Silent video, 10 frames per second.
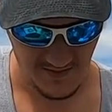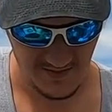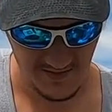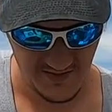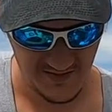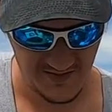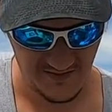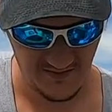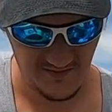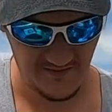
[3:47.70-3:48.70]
you just
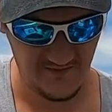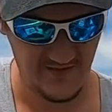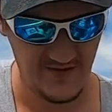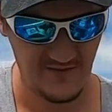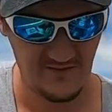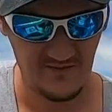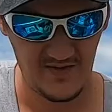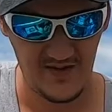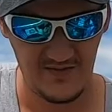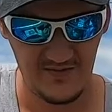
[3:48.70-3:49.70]
feed it
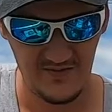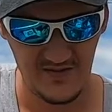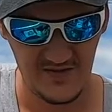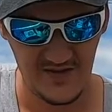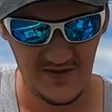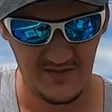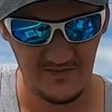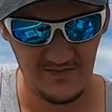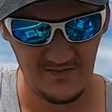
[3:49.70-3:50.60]
right through the top,